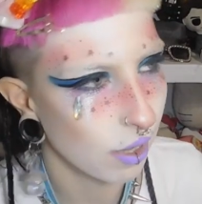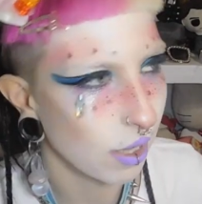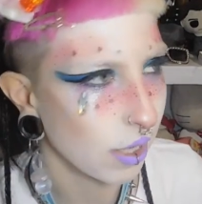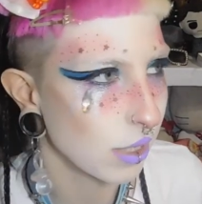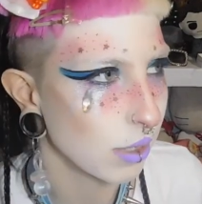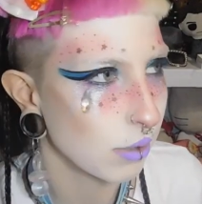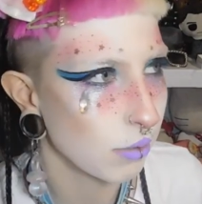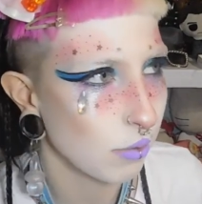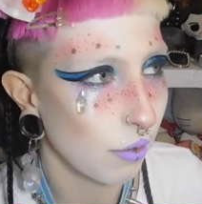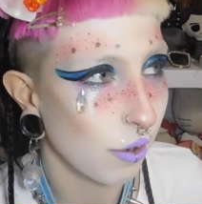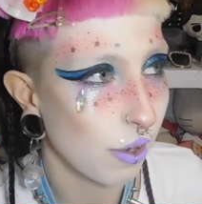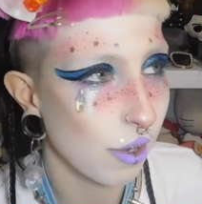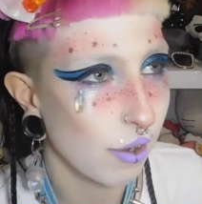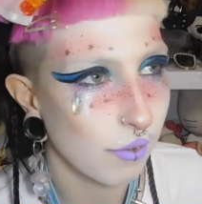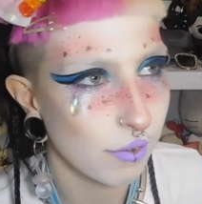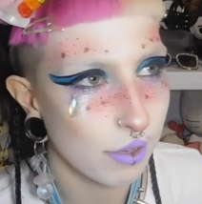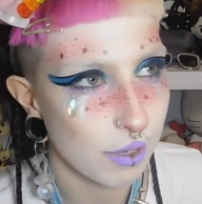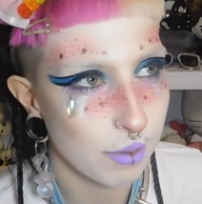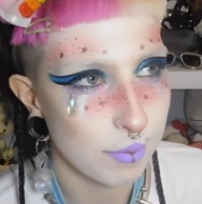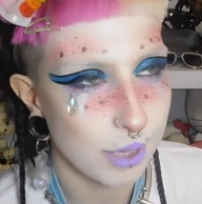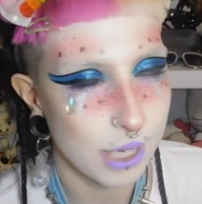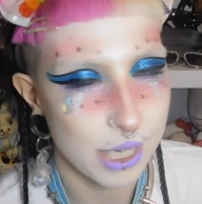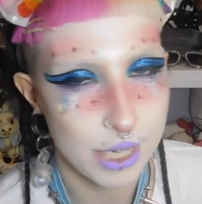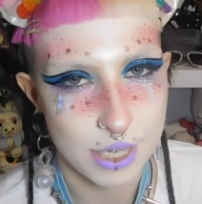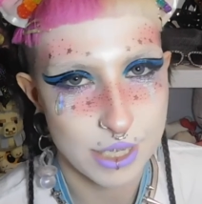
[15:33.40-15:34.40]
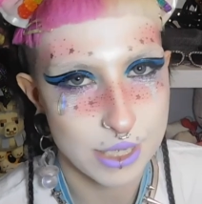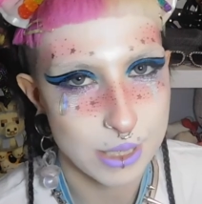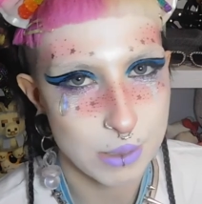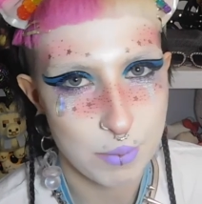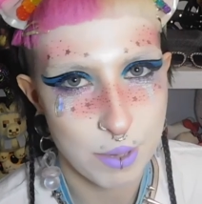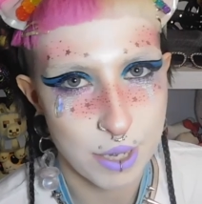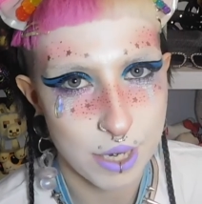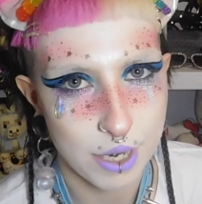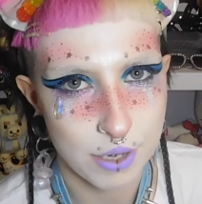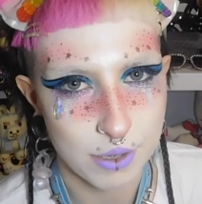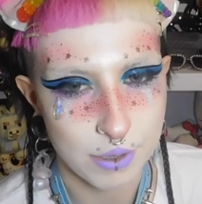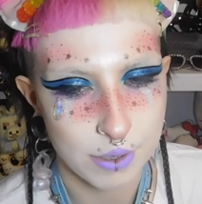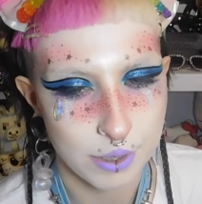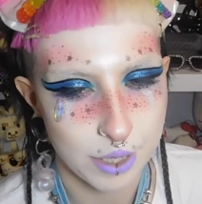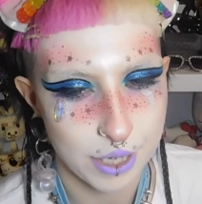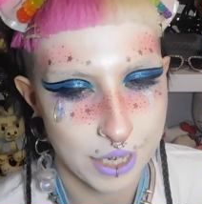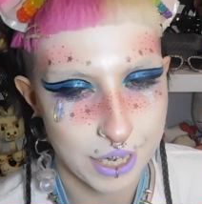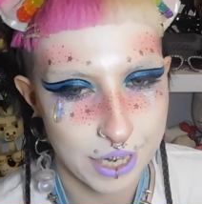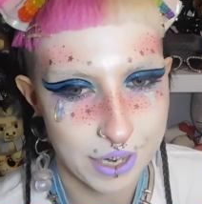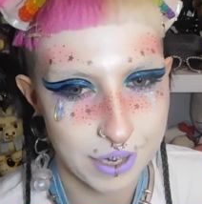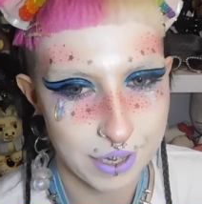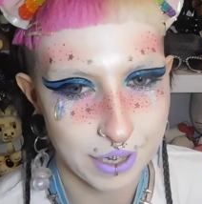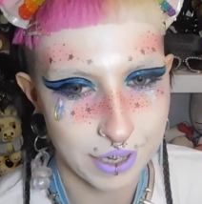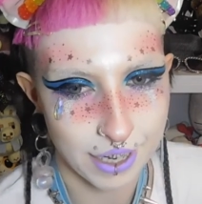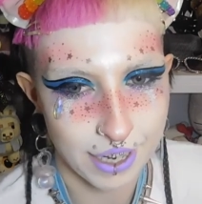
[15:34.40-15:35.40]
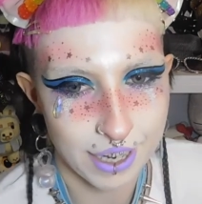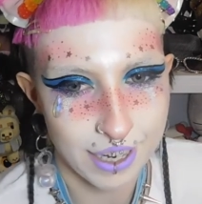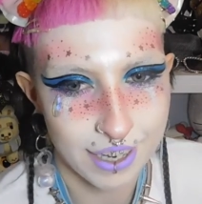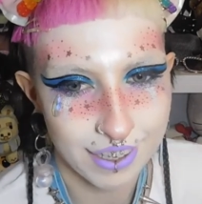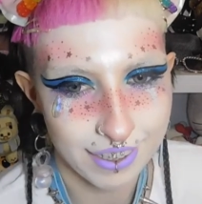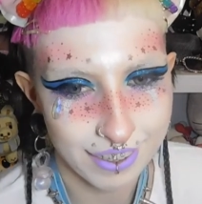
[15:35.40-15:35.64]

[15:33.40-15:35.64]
it's, well, I mean, it's been a year